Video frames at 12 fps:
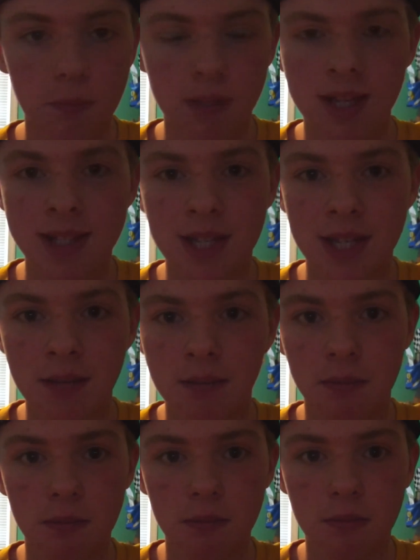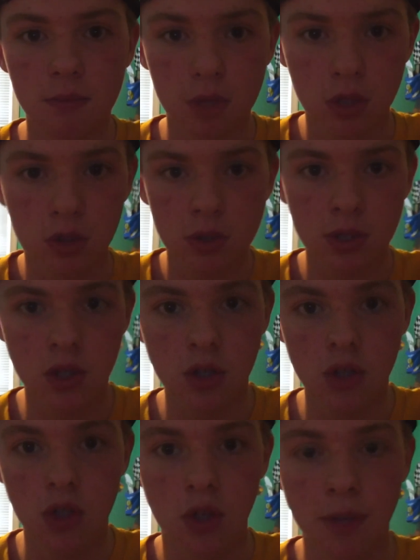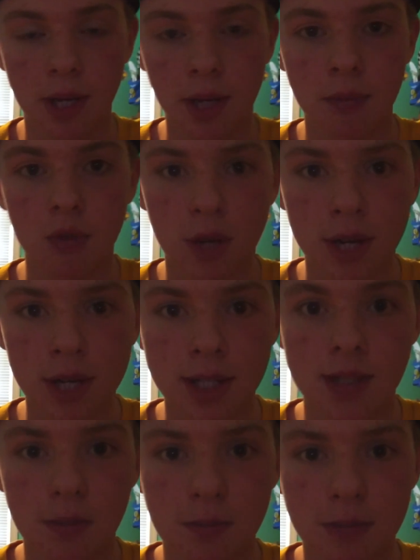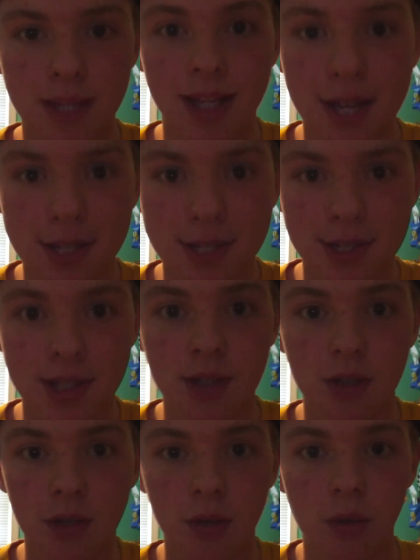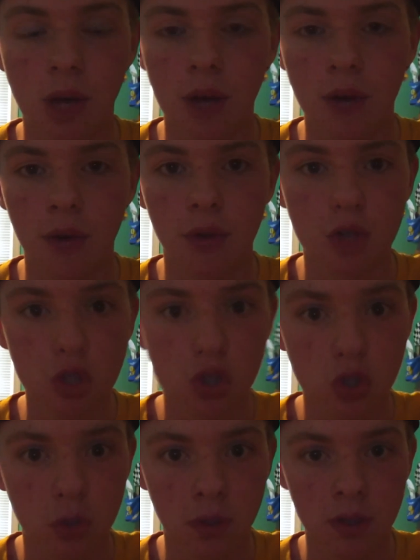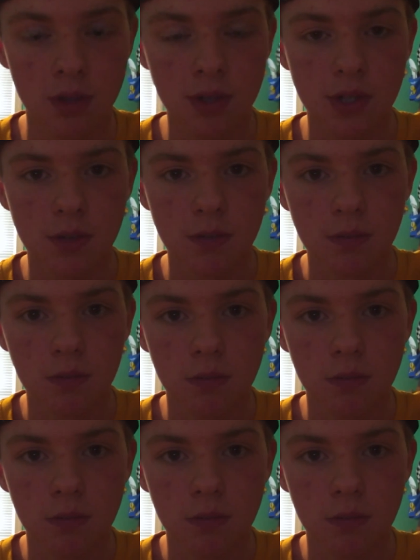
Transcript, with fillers: Because I'm new to YouTube and I'm trying to be nice to other YouTubers.